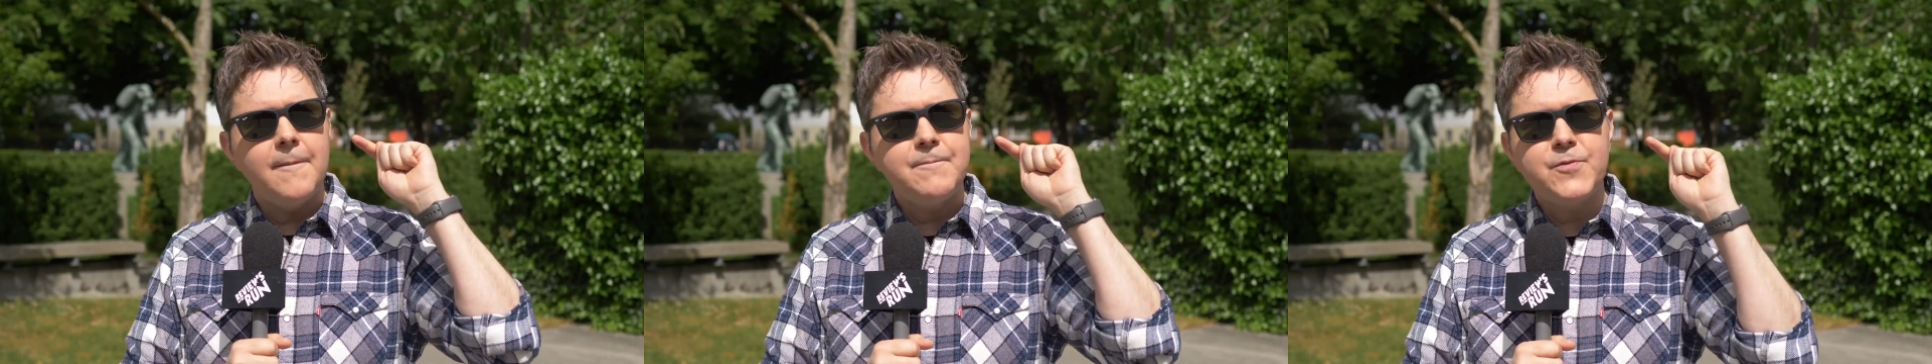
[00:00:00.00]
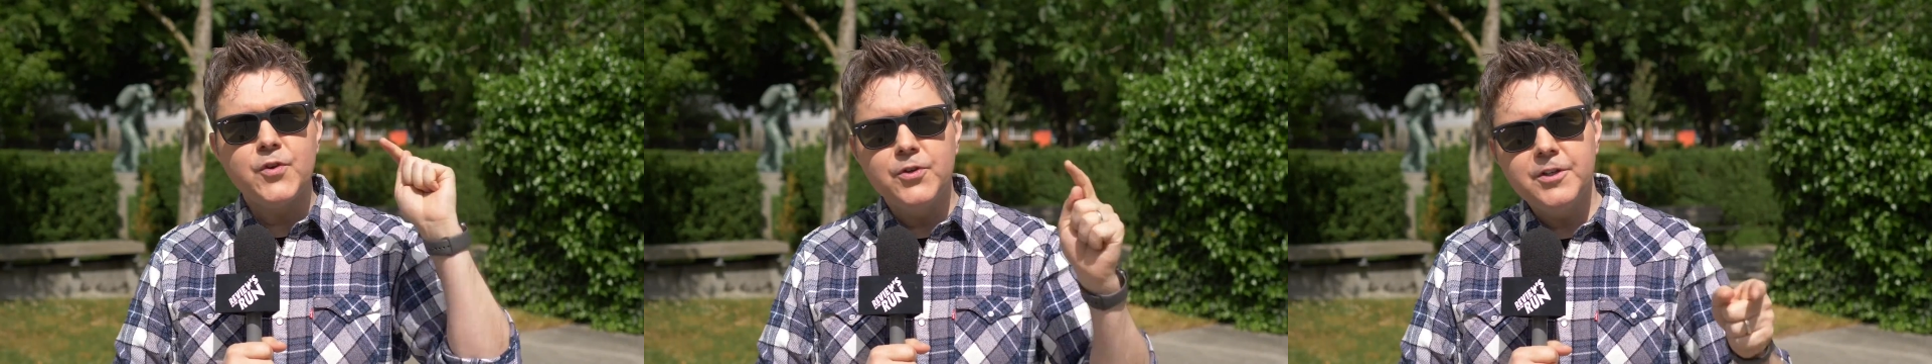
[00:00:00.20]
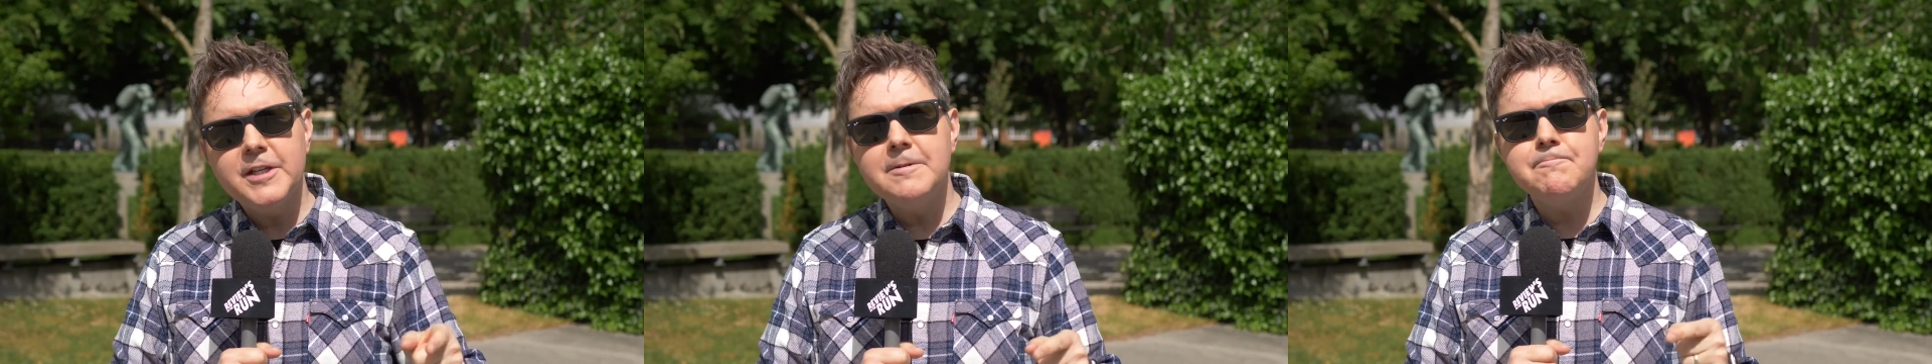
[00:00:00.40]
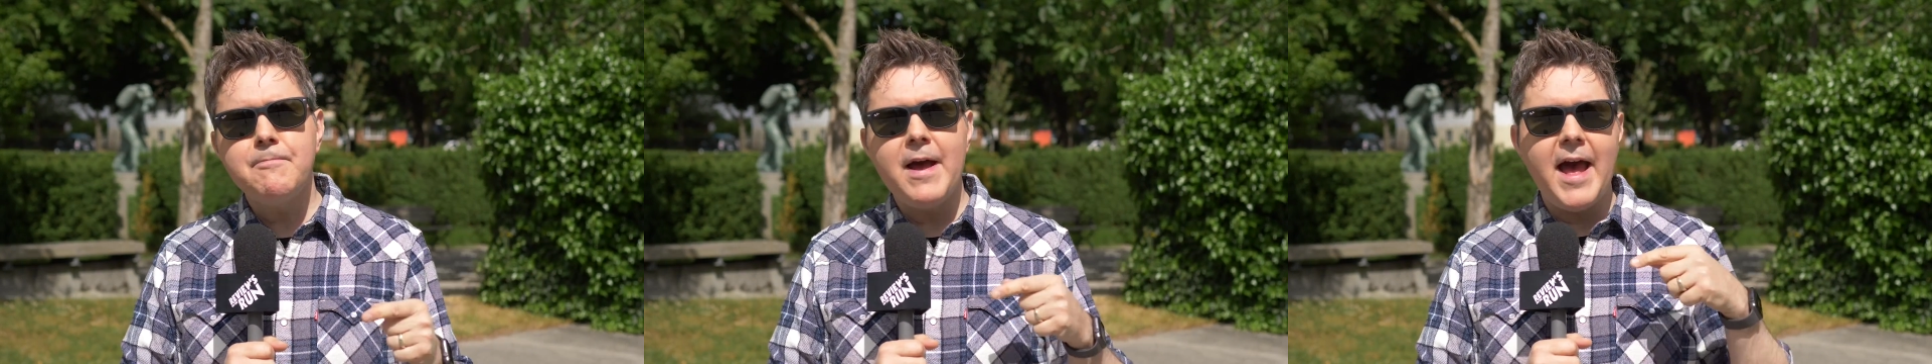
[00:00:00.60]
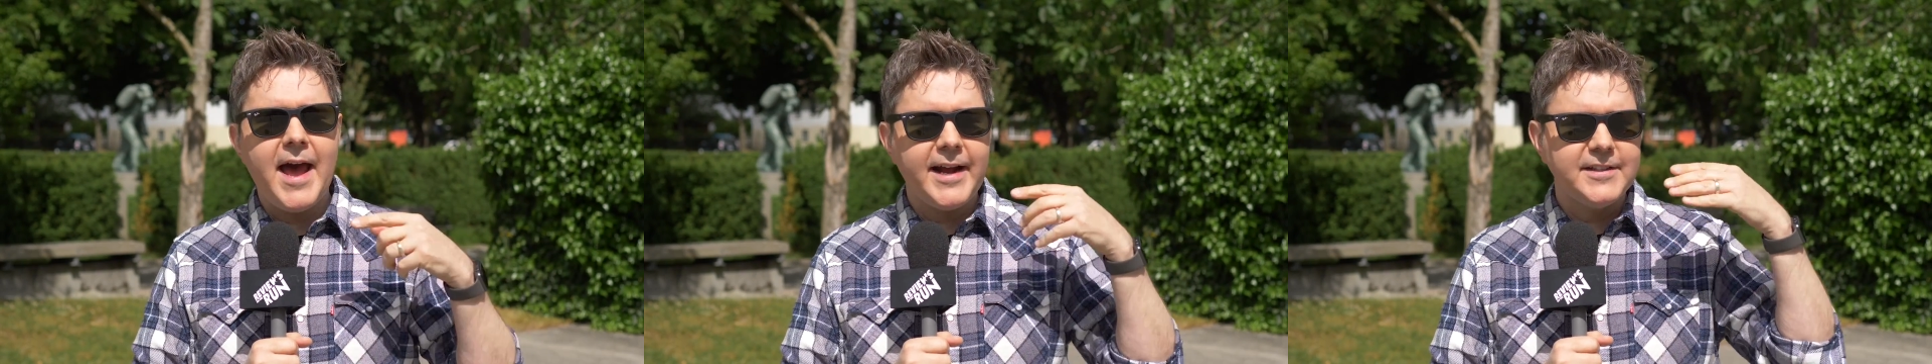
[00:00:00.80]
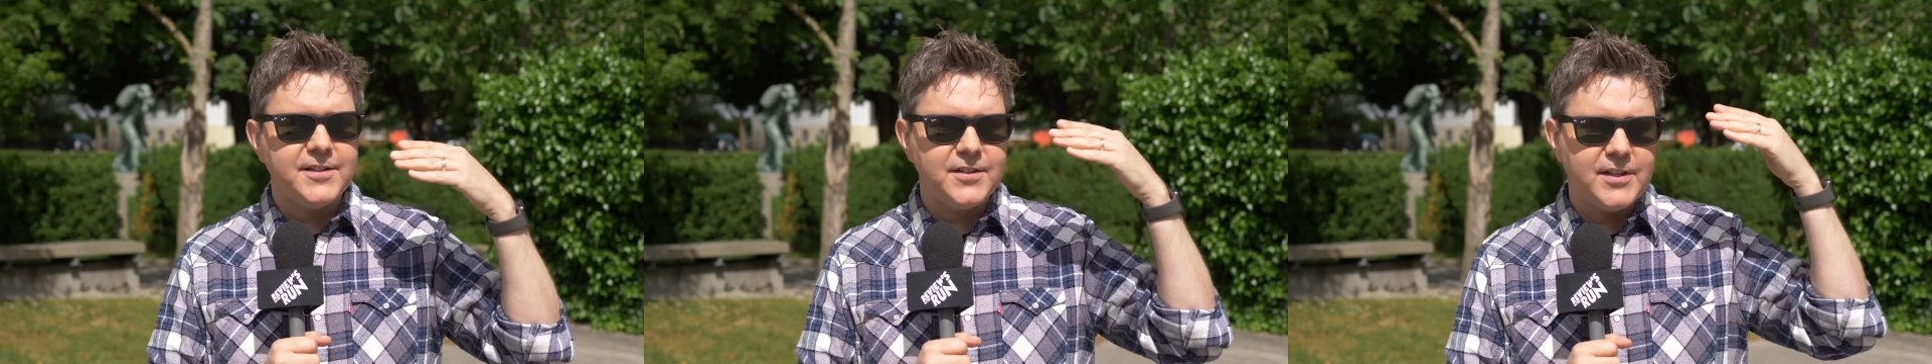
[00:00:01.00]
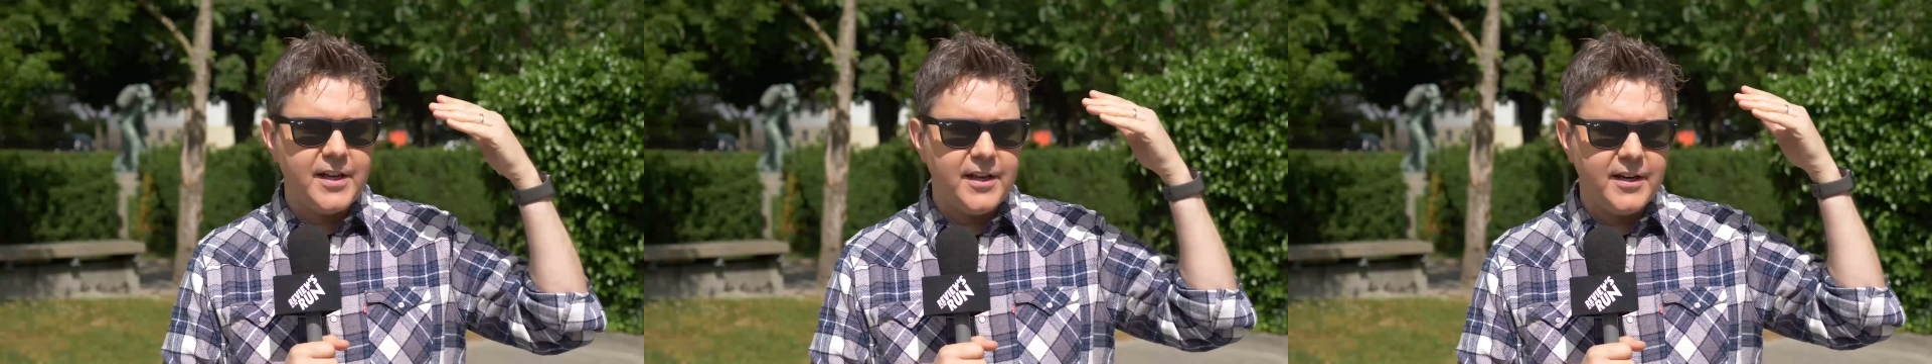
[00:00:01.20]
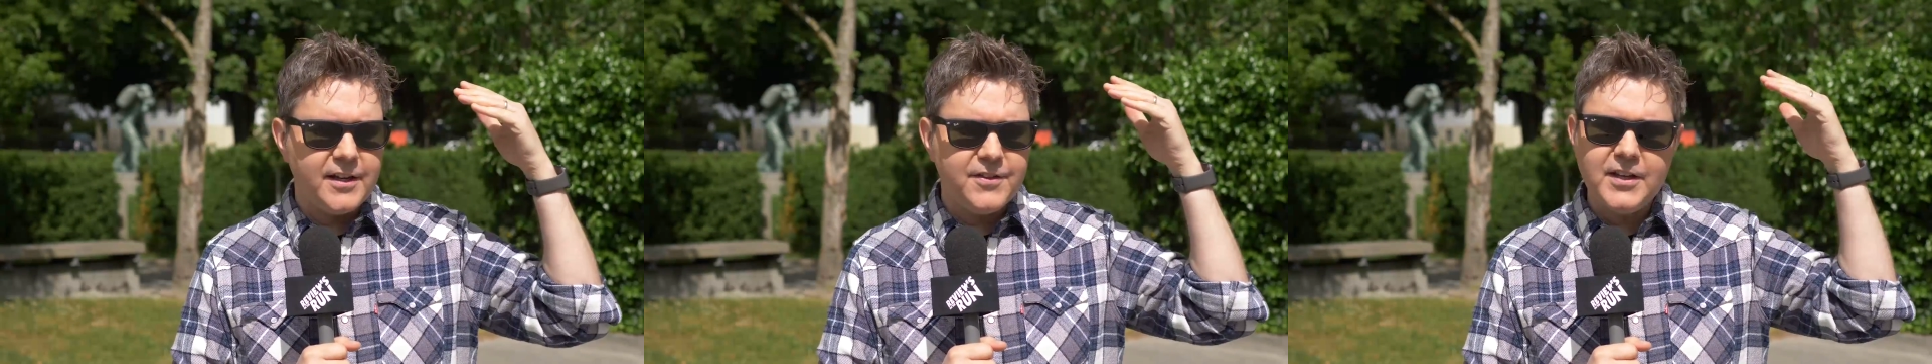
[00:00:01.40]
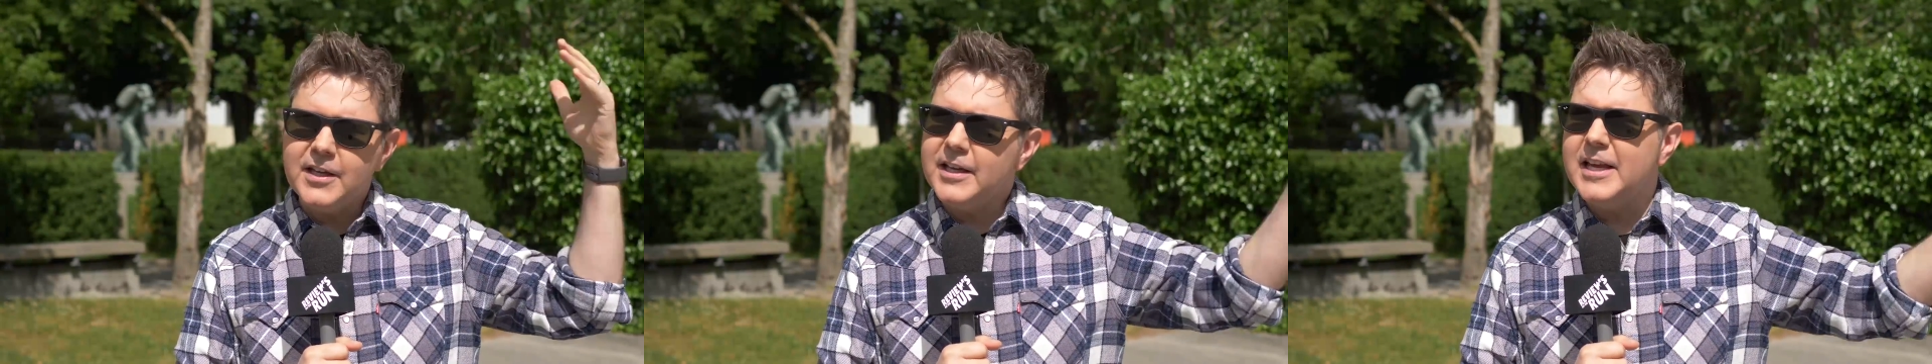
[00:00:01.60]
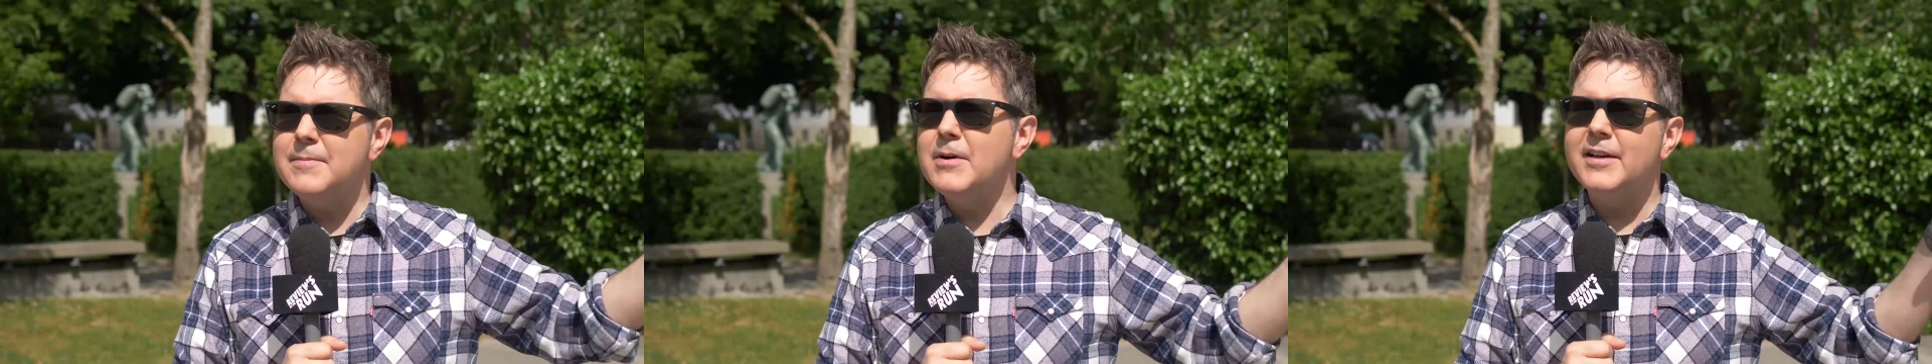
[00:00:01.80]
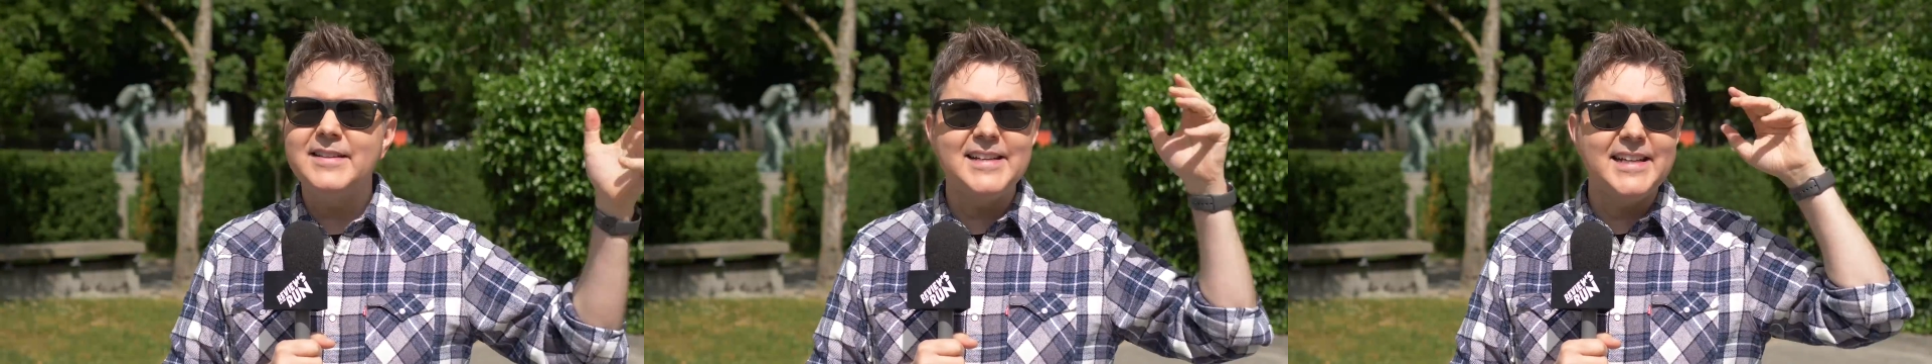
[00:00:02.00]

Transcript: Third Impact, and I think it came out in